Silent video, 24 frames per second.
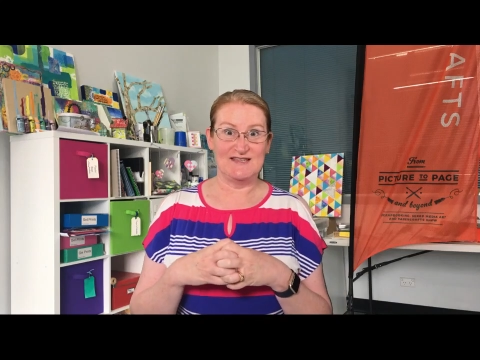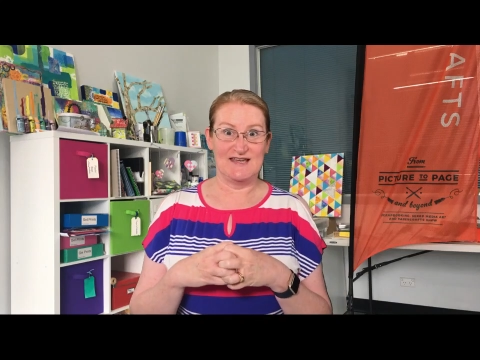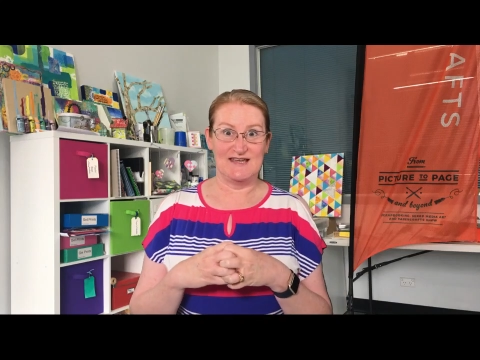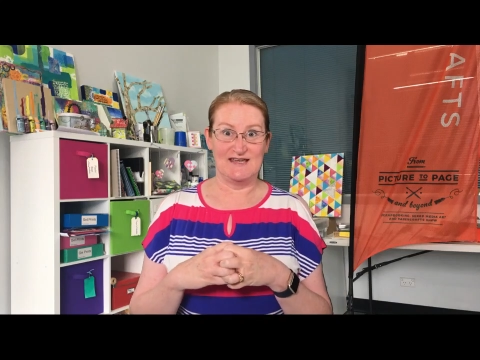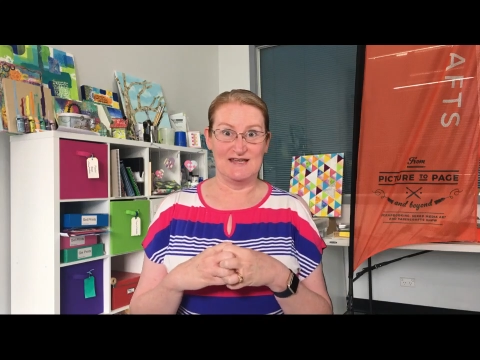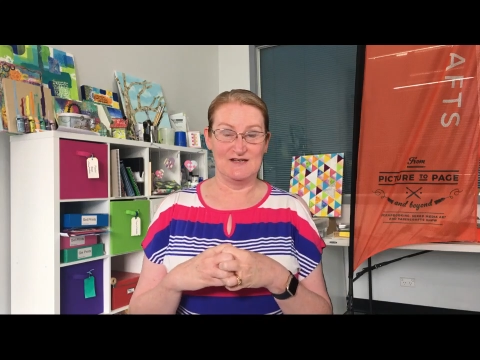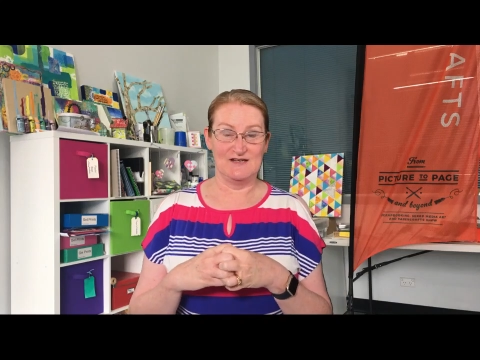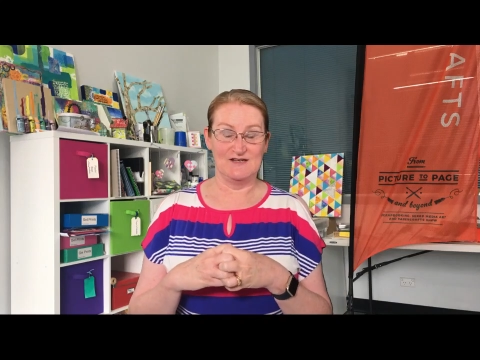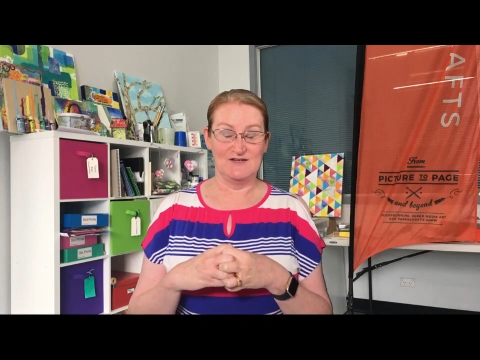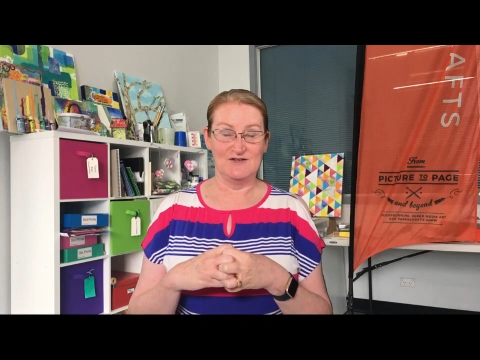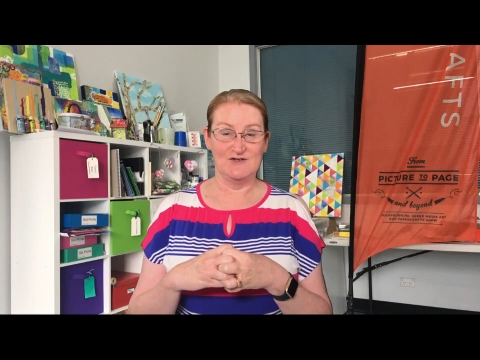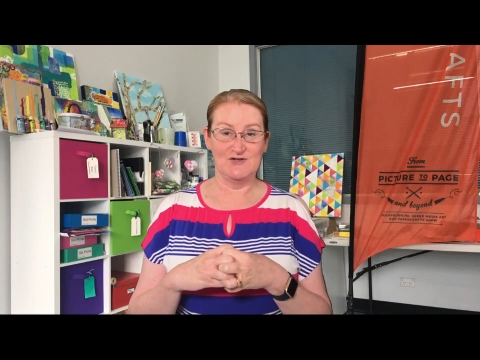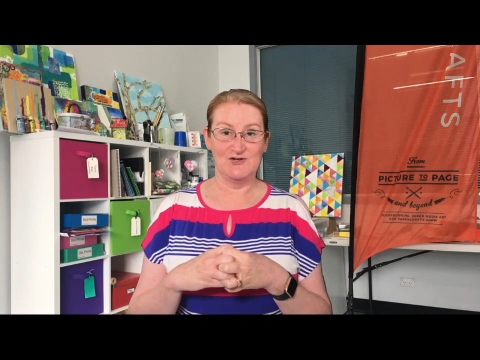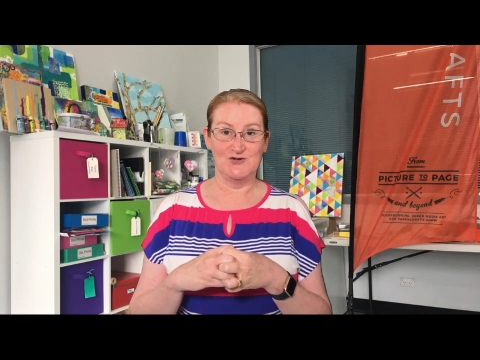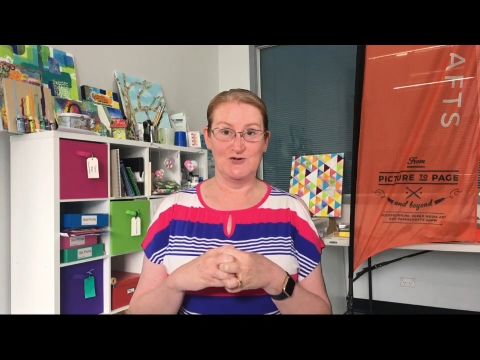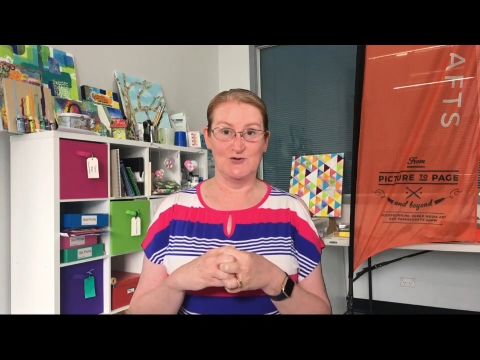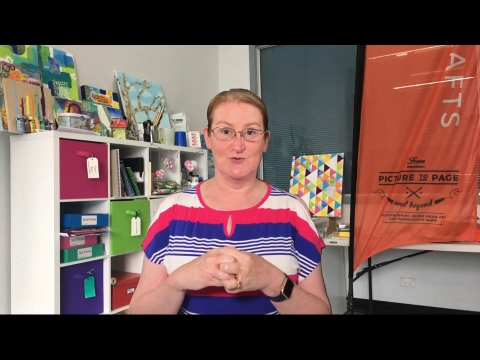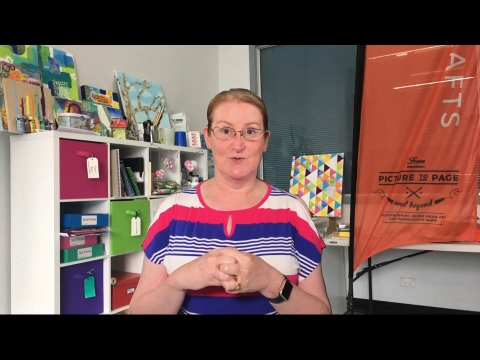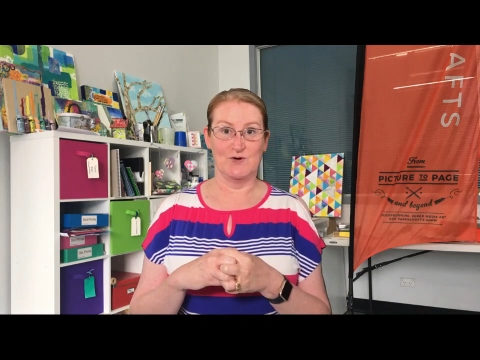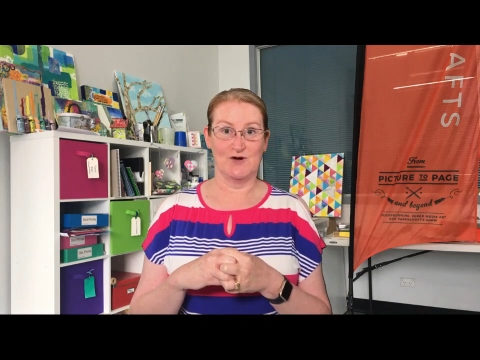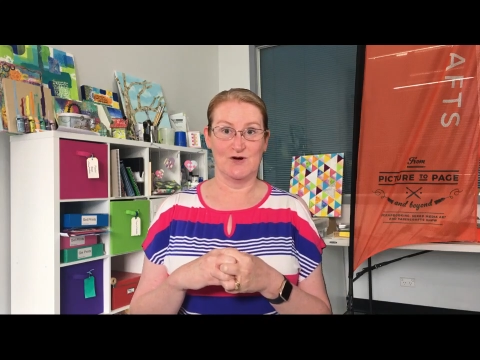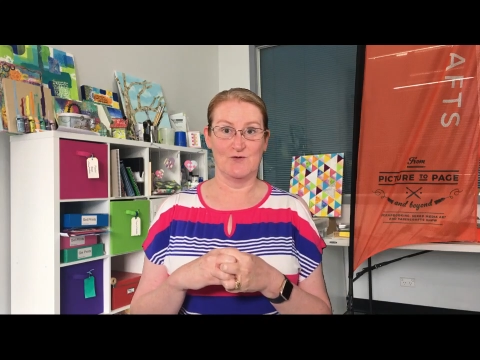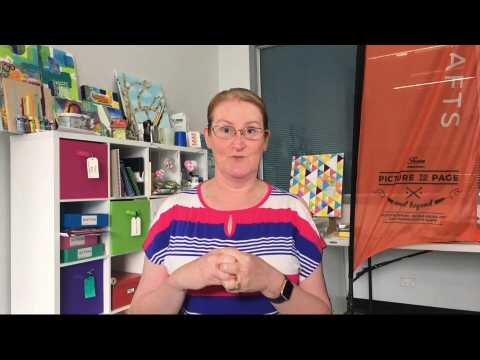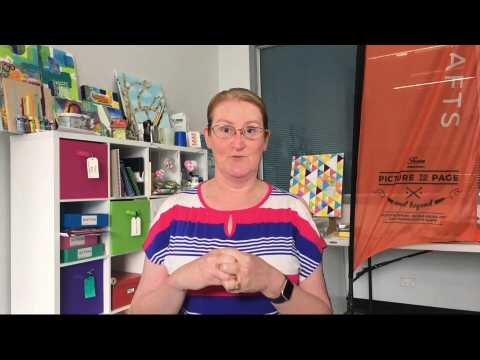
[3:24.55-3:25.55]

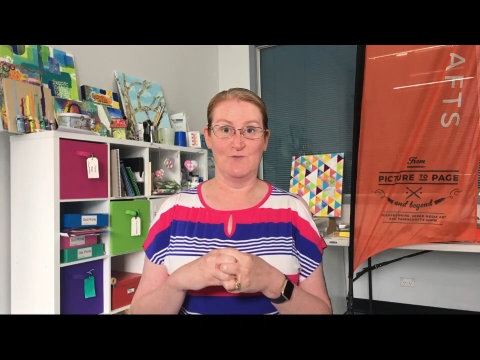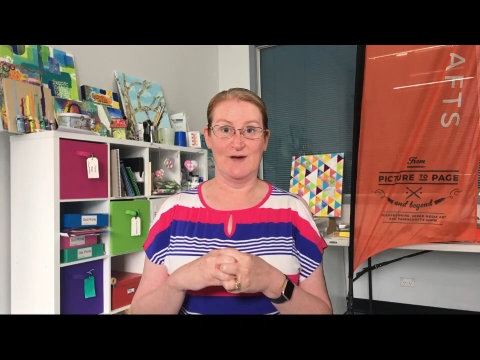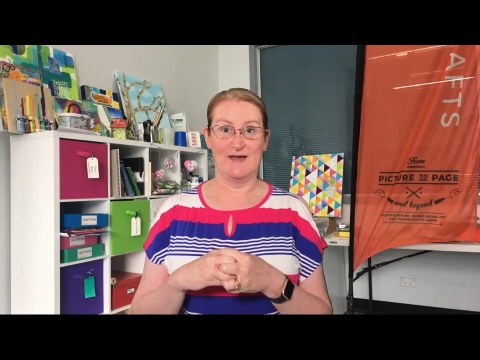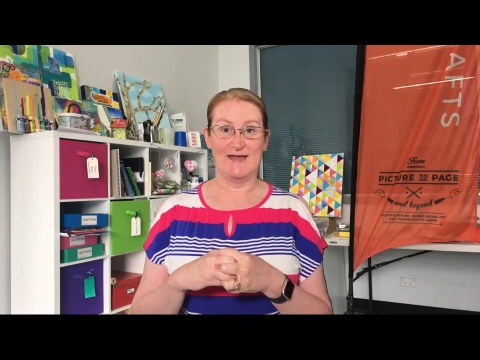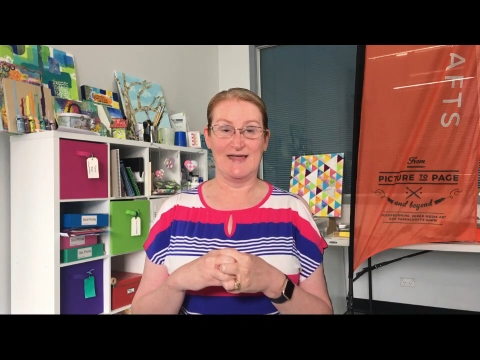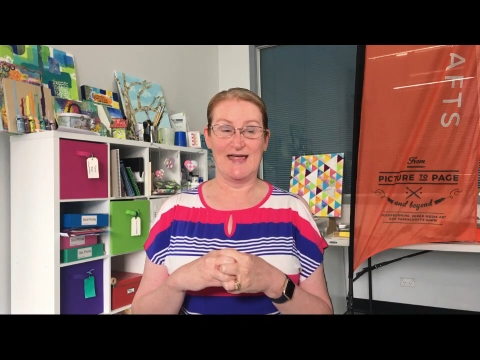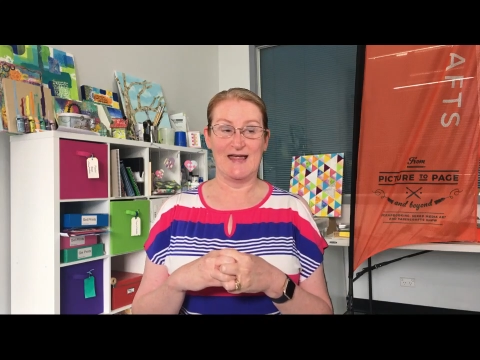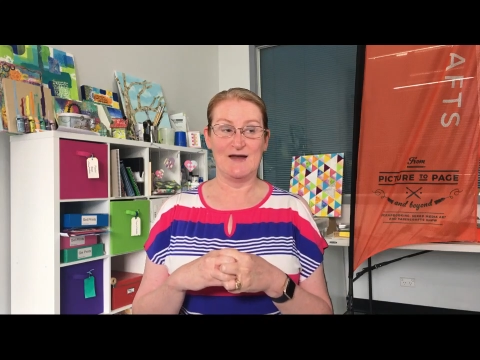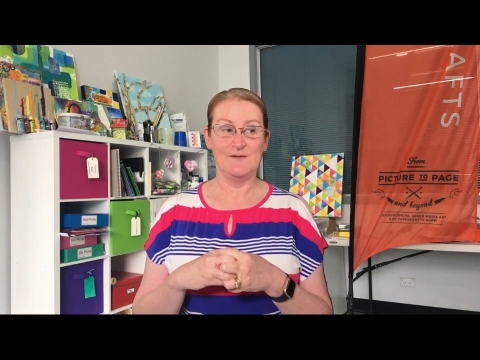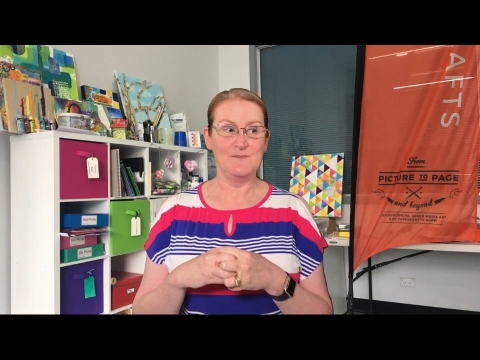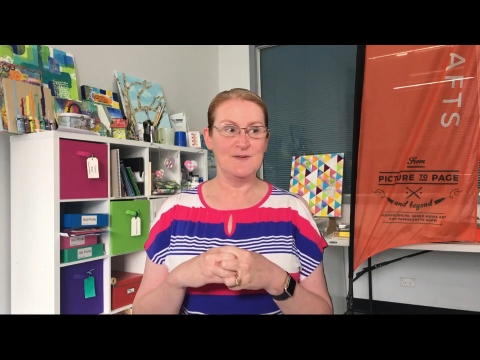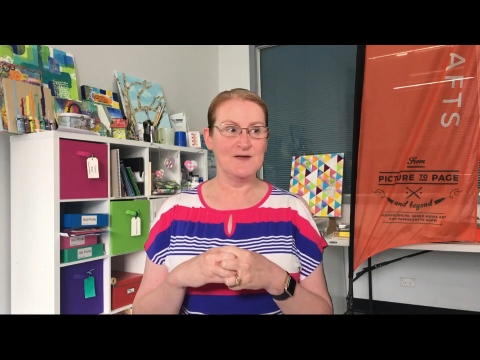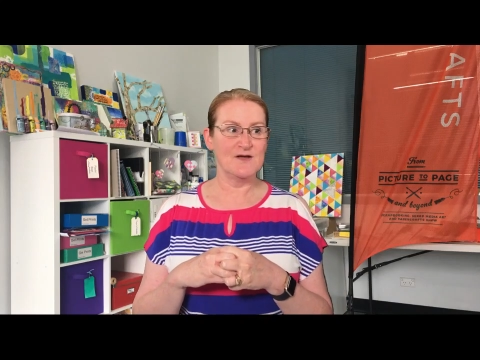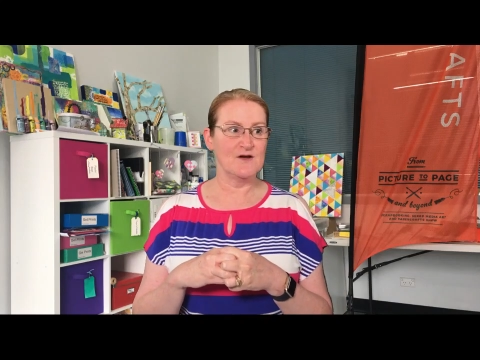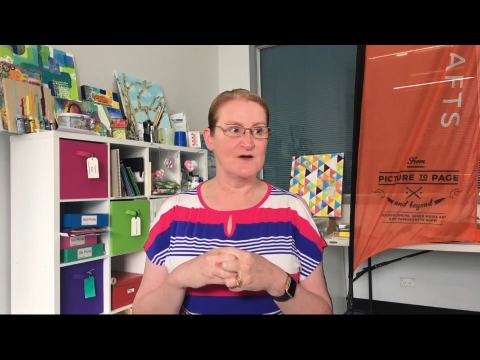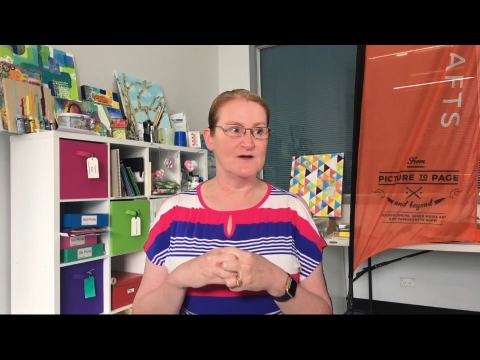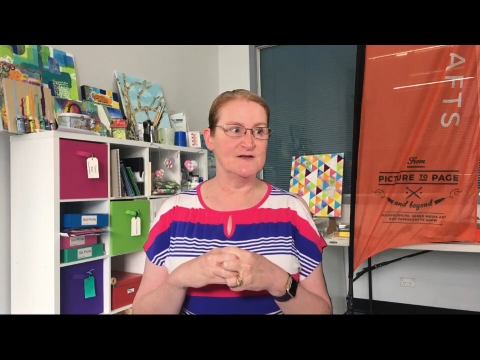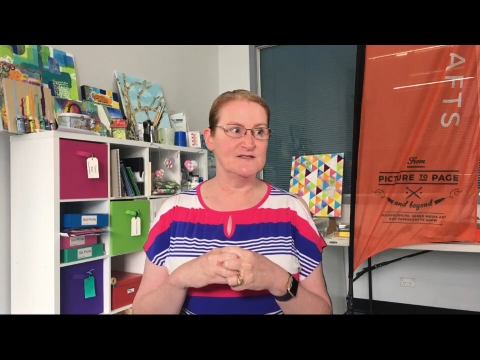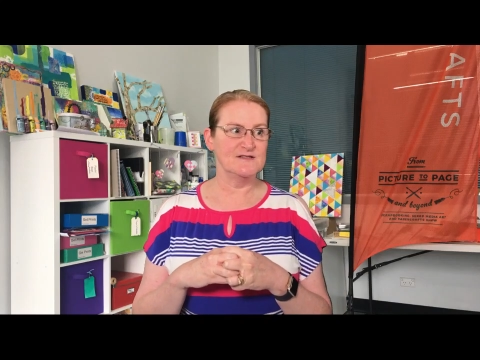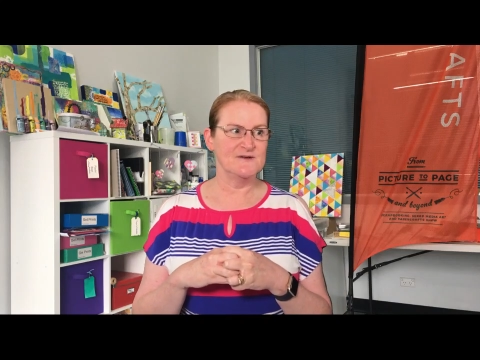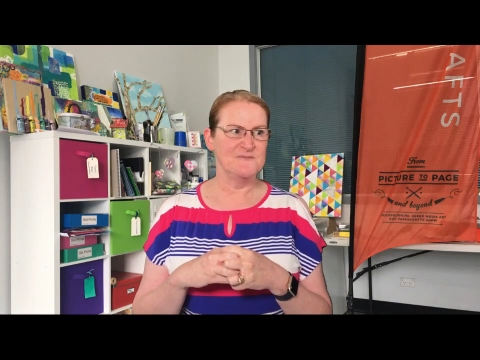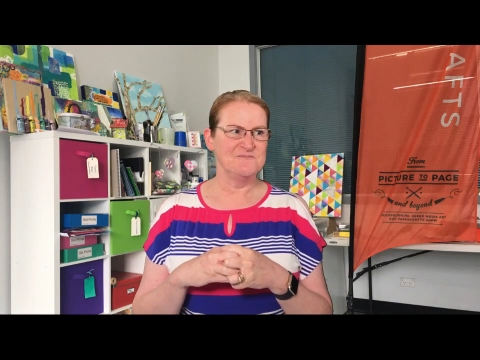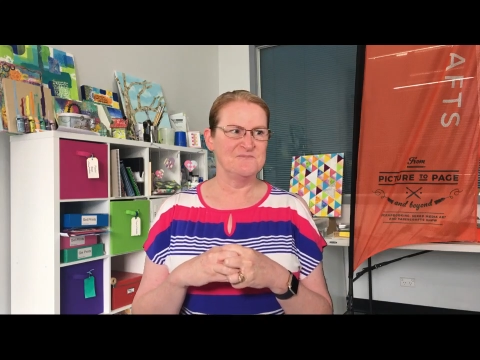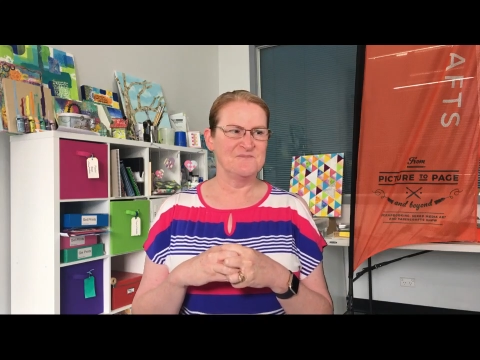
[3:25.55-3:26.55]
into a weekend because